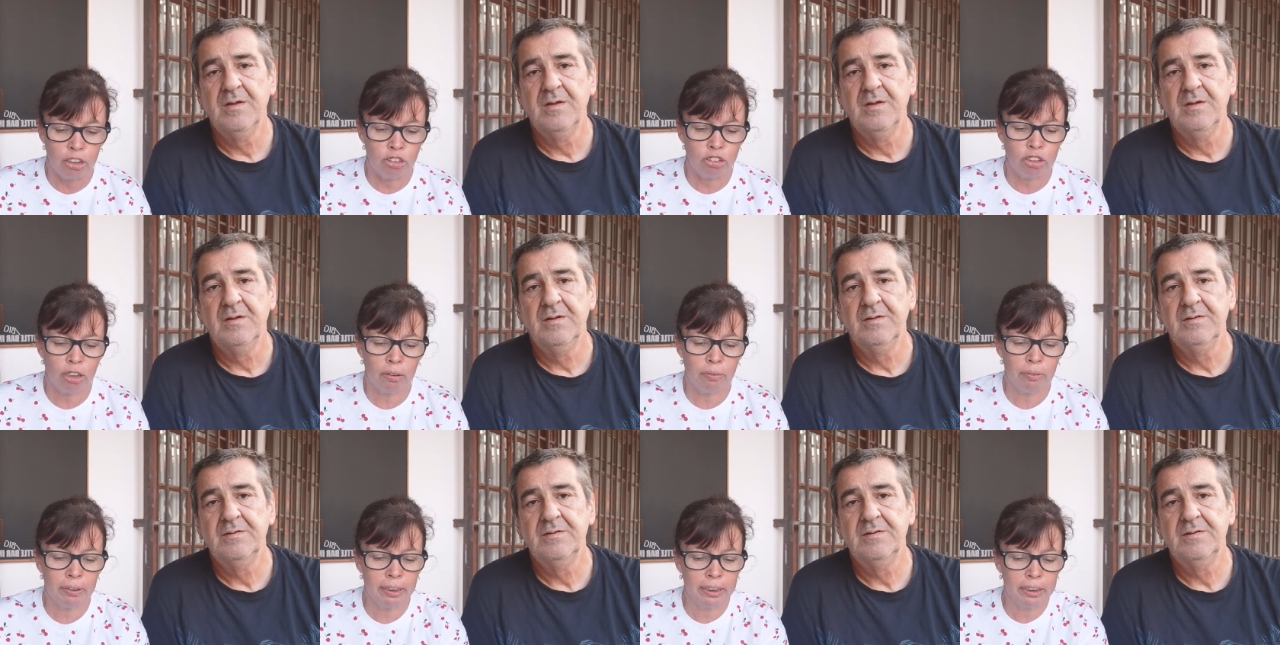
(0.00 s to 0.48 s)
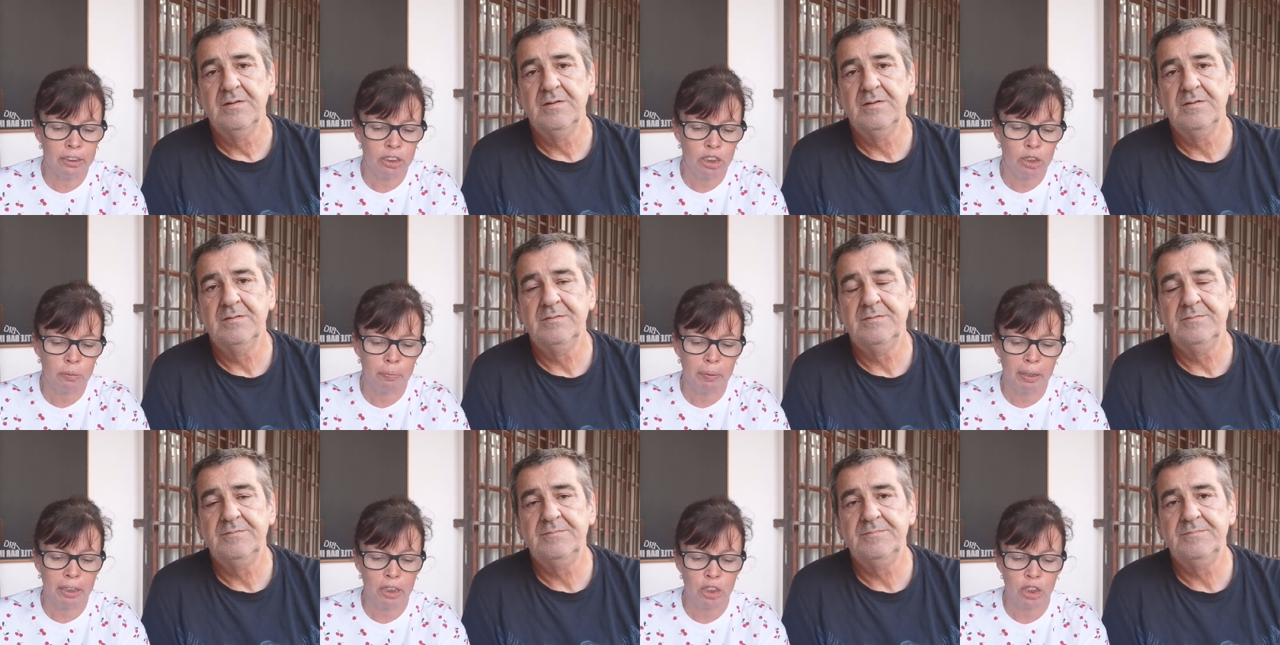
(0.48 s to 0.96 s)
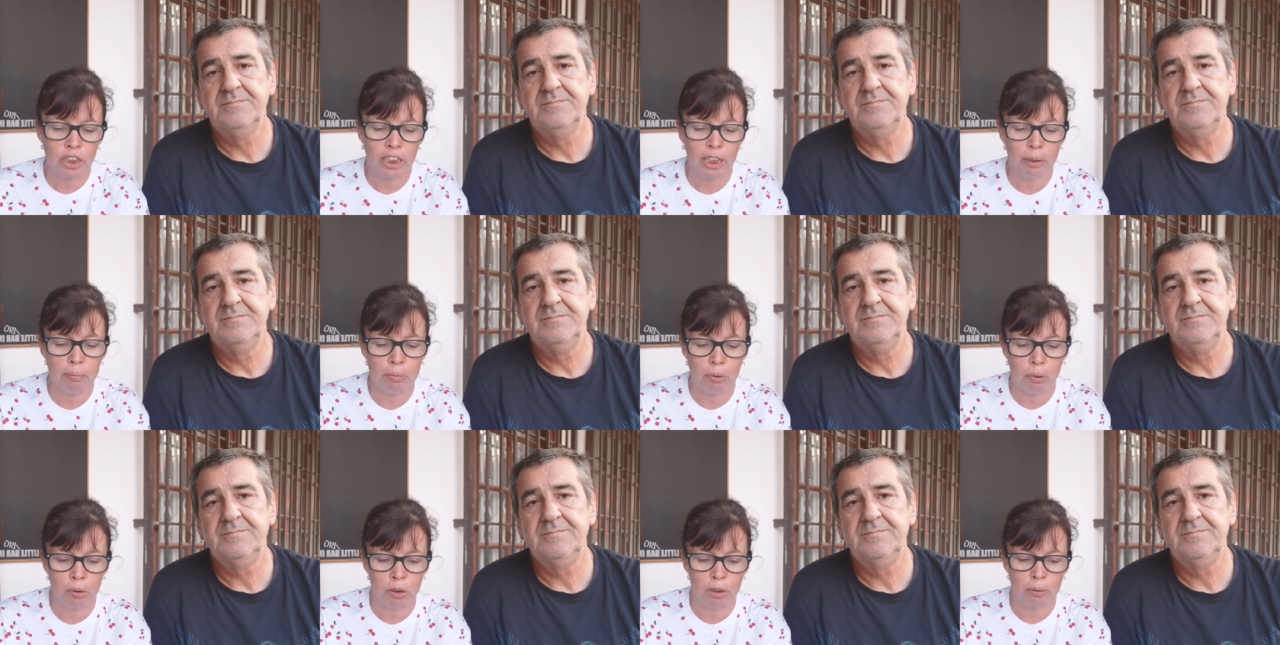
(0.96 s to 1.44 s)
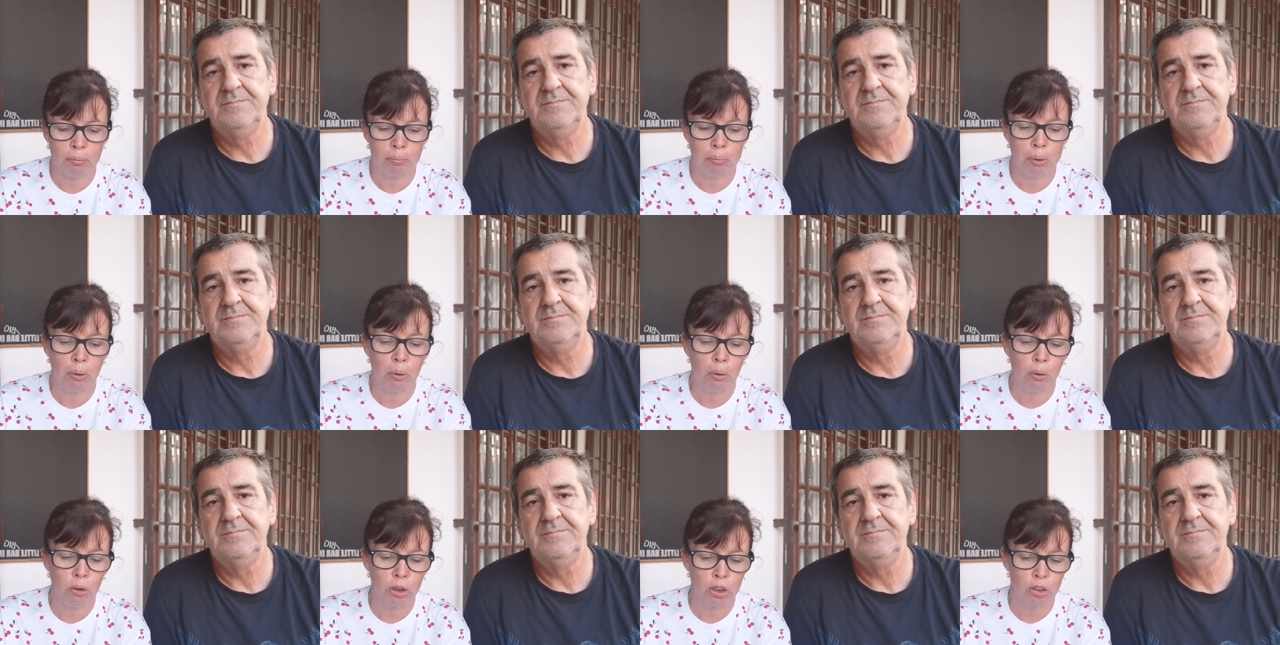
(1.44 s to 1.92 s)
Speaker 1: Traveling to Spanish airports and
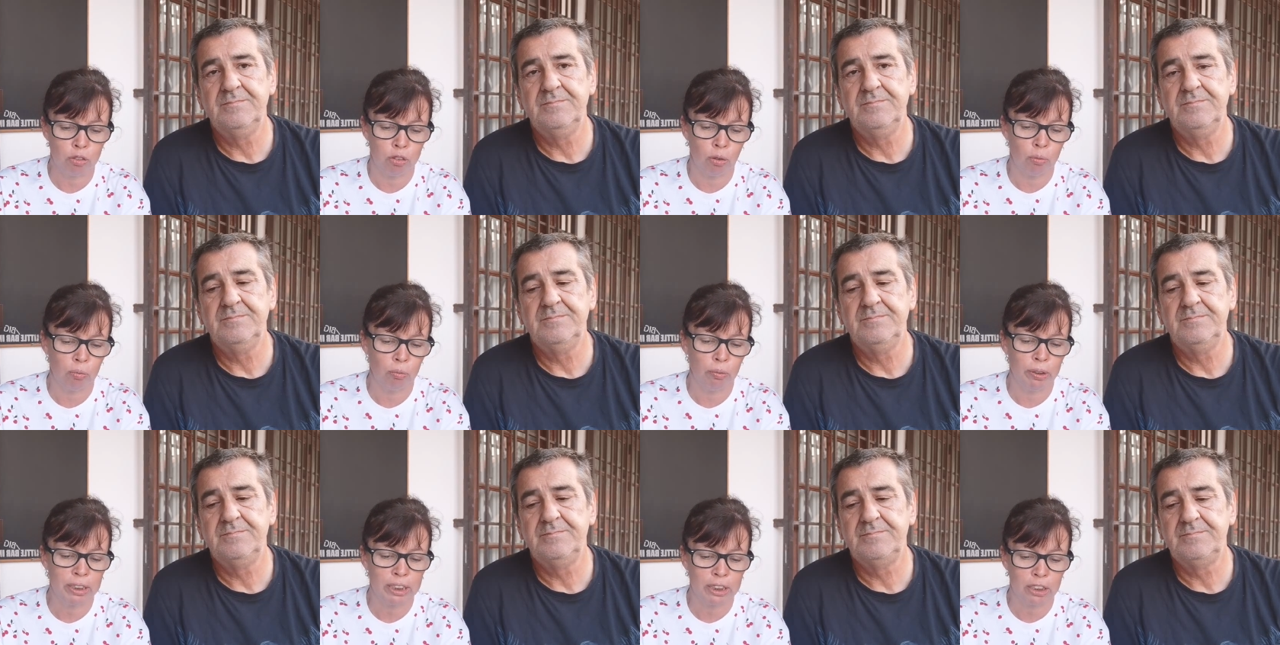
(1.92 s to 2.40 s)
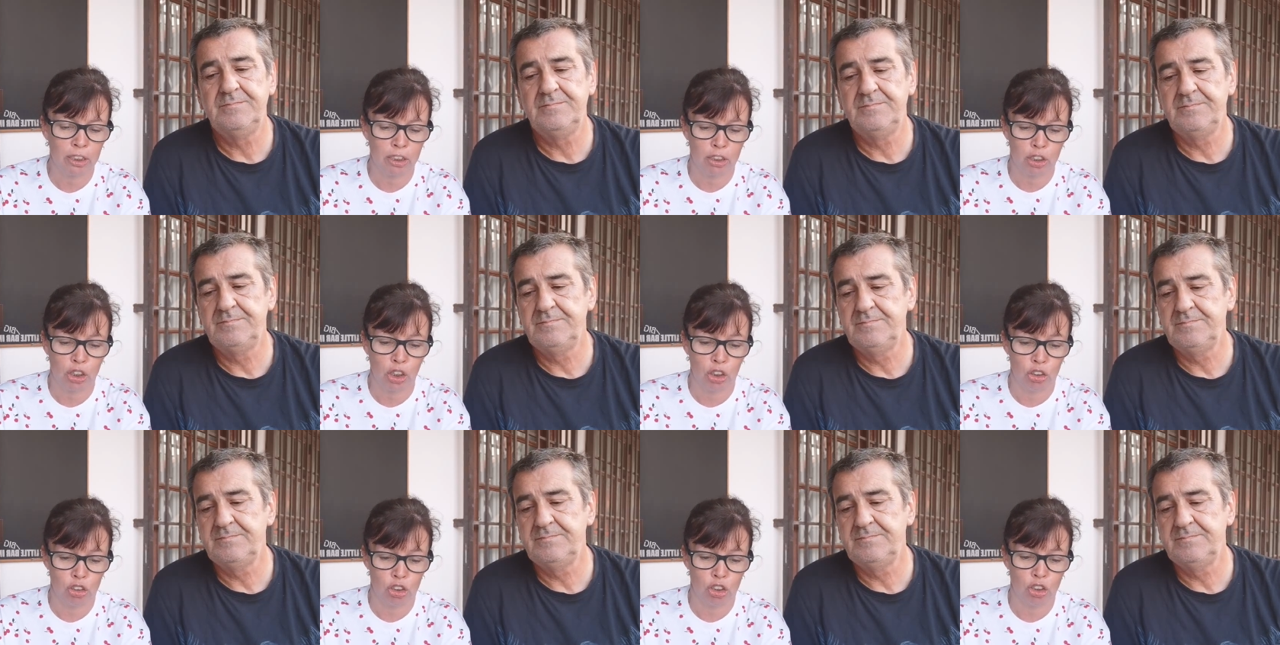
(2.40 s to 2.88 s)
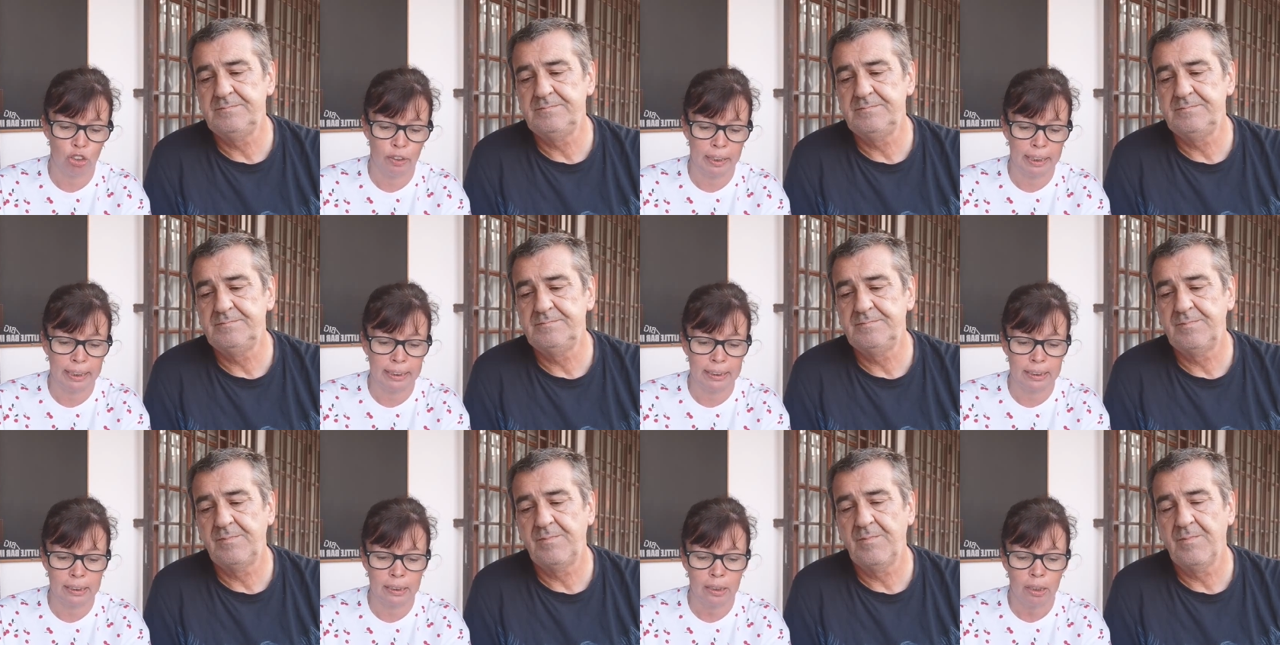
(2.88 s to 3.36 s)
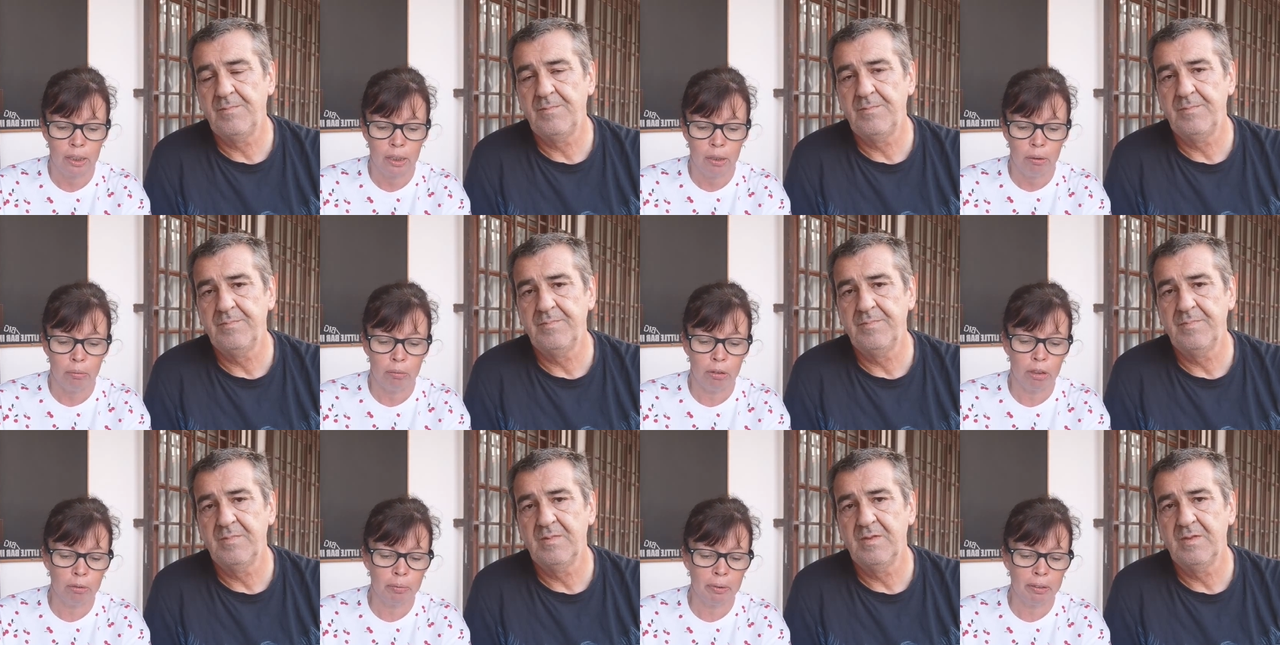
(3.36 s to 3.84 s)
ports from risk countries
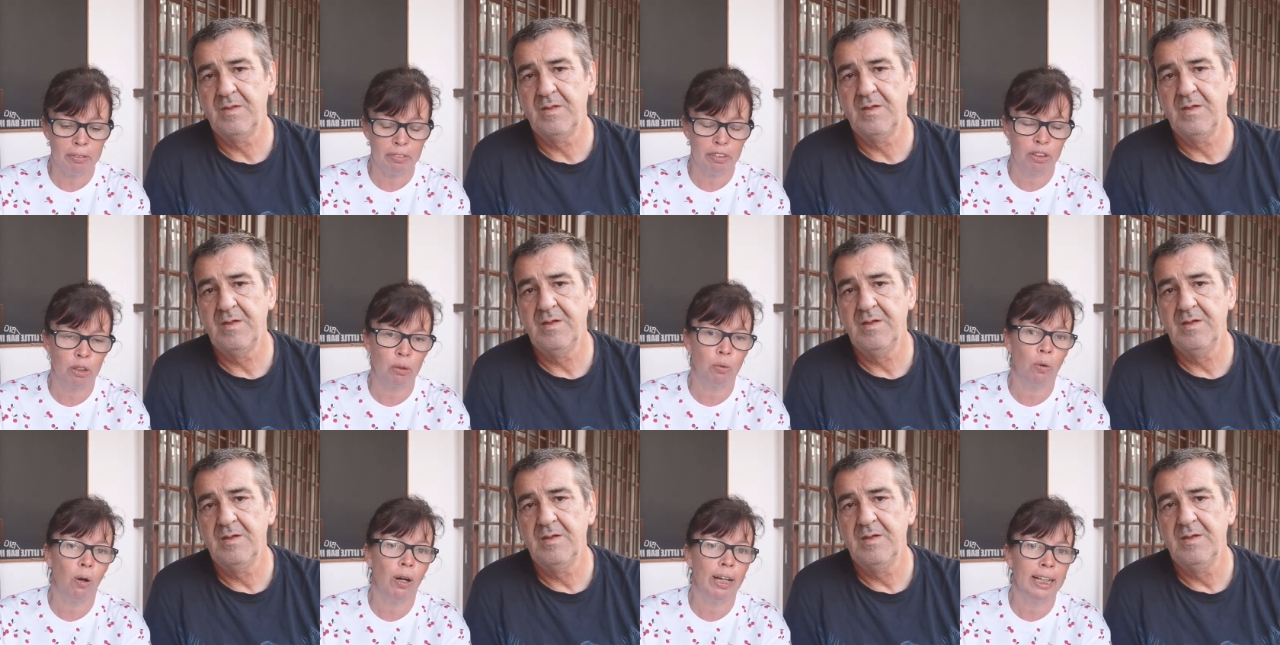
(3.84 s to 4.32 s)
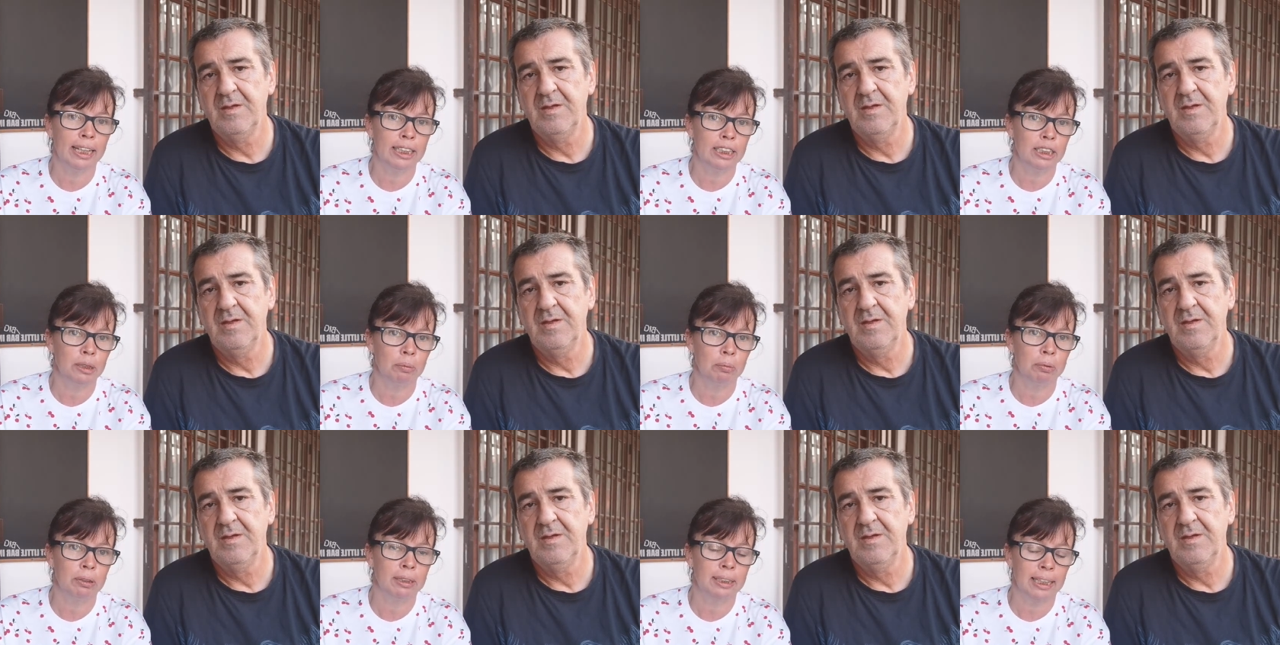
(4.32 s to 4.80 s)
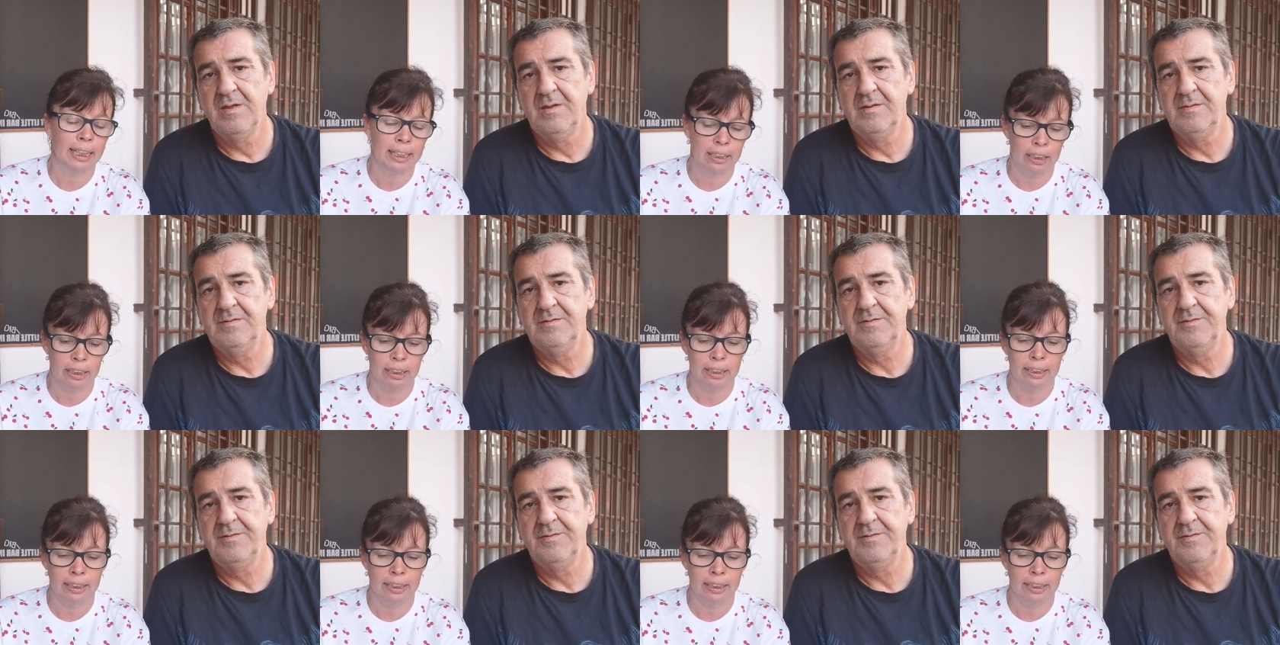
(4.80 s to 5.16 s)
will be required to present a